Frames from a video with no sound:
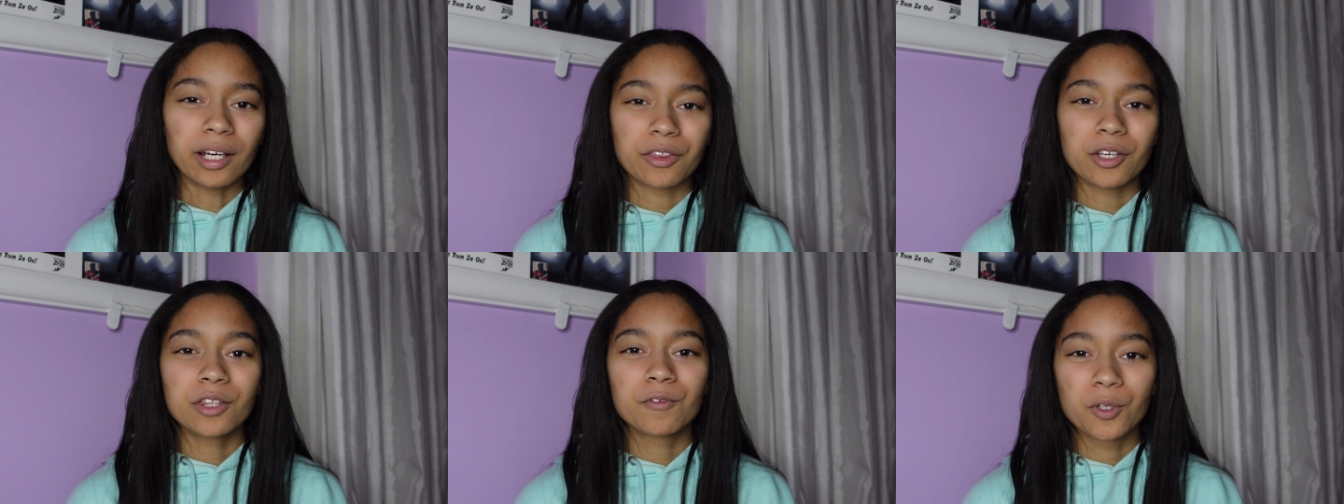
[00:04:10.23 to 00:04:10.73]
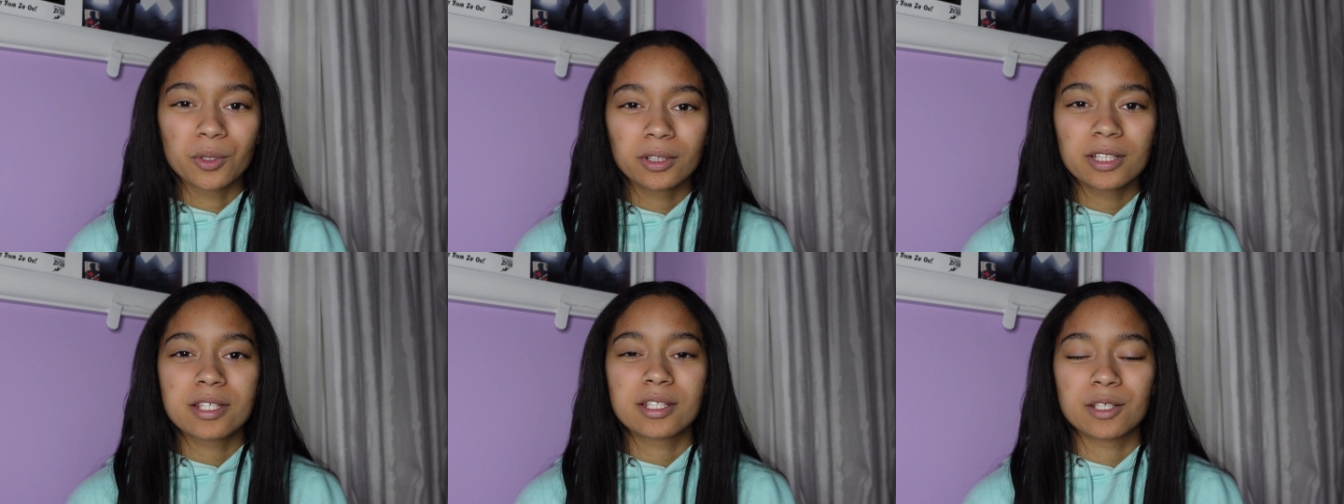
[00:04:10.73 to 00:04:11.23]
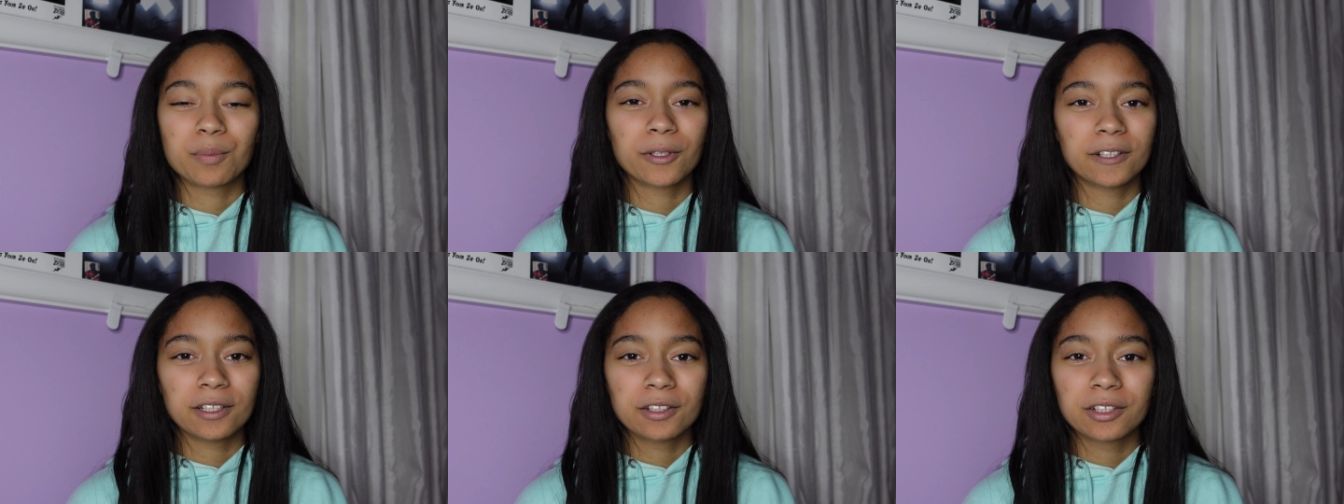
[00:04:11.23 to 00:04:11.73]
I thought the vocalist did
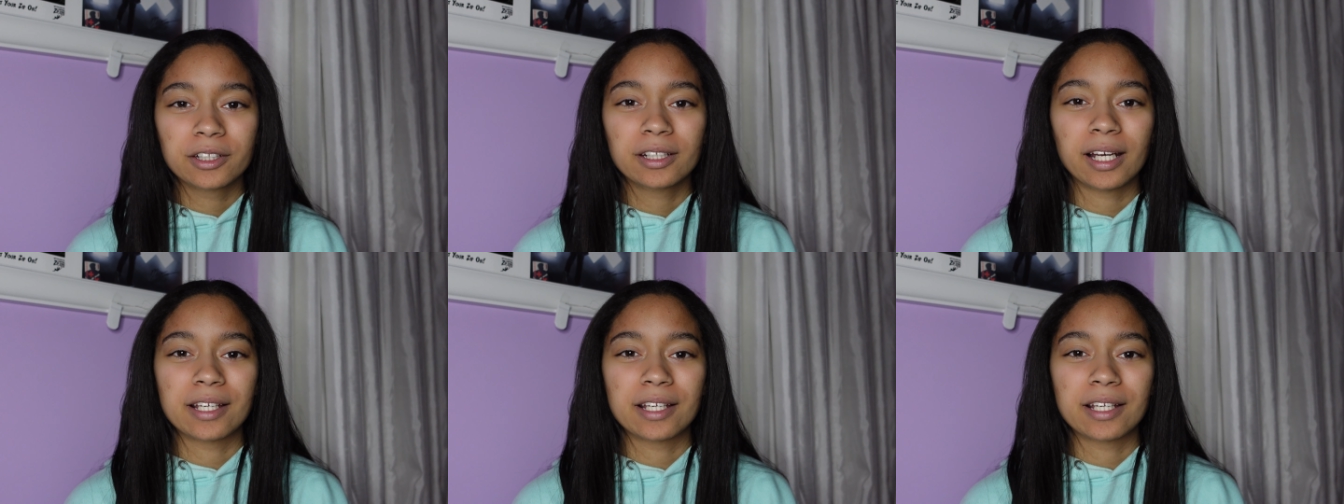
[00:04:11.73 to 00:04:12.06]
pretty good.